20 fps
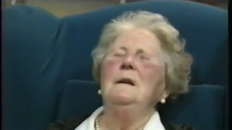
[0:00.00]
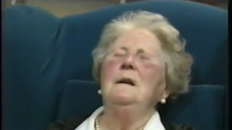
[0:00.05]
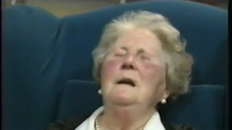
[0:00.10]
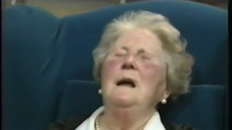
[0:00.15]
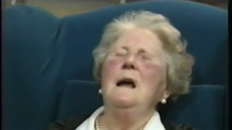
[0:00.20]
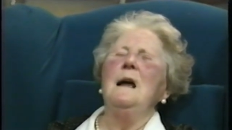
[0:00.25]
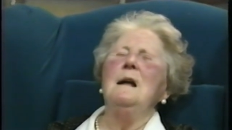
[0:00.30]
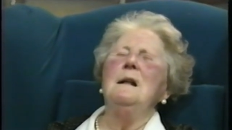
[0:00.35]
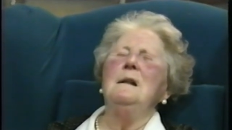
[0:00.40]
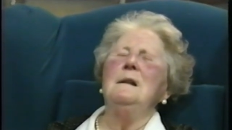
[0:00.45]

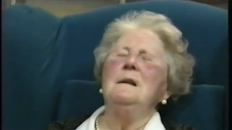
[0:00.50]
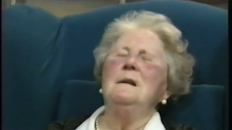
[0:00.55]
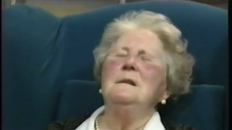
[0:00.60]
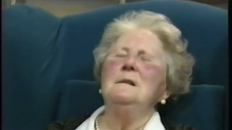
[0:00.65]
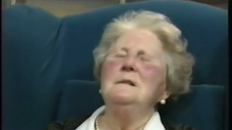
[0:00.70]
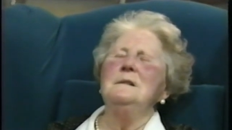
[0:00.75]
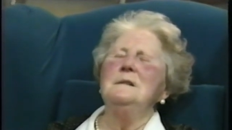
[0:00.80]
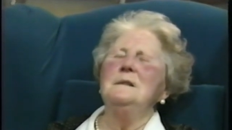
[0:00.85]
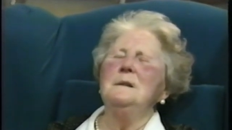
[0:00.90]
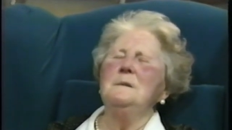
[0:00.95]

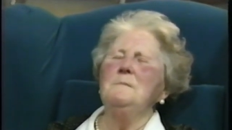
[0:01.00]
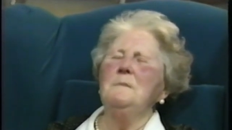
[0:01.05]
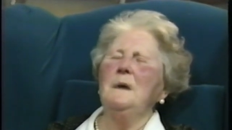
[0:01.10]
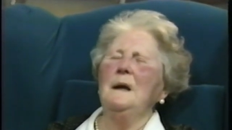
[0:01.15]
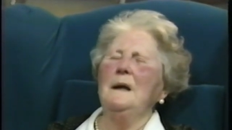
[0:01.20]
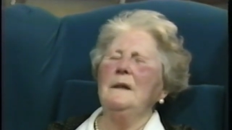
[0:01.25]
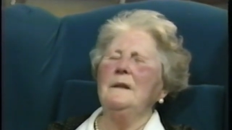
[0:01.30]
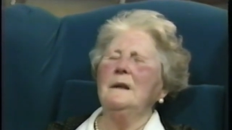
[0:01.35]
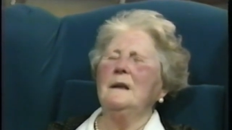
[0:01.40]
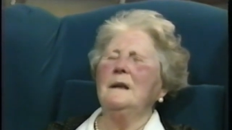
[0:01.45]
Anglicans than
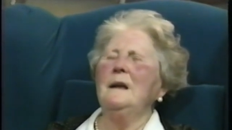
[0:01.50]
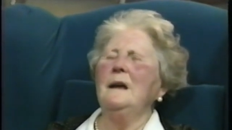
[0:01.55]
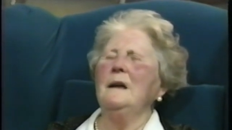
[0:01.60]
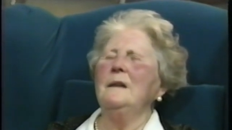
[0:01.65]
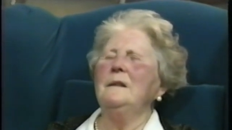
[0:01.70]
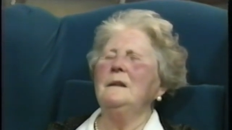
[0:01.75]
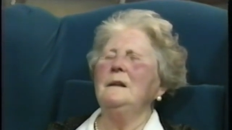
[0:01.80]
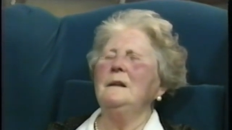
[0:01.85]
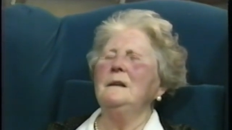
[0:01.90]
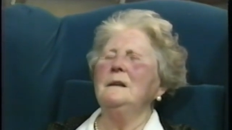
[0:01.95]
by the
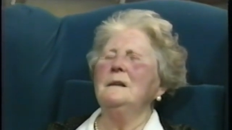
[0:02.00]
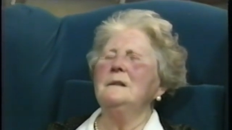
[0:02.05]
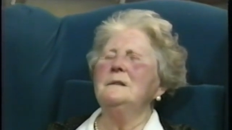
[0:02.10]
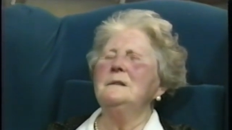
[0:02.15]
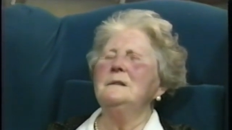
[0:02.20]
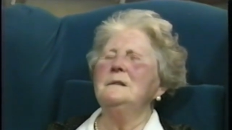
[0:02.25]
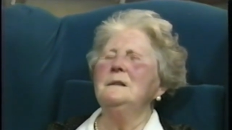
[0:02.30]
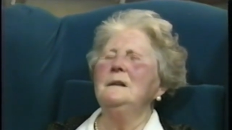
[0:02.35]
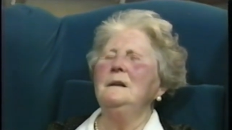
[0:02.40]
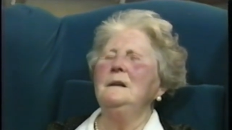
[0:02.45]

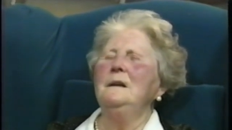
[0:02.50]
Catholics,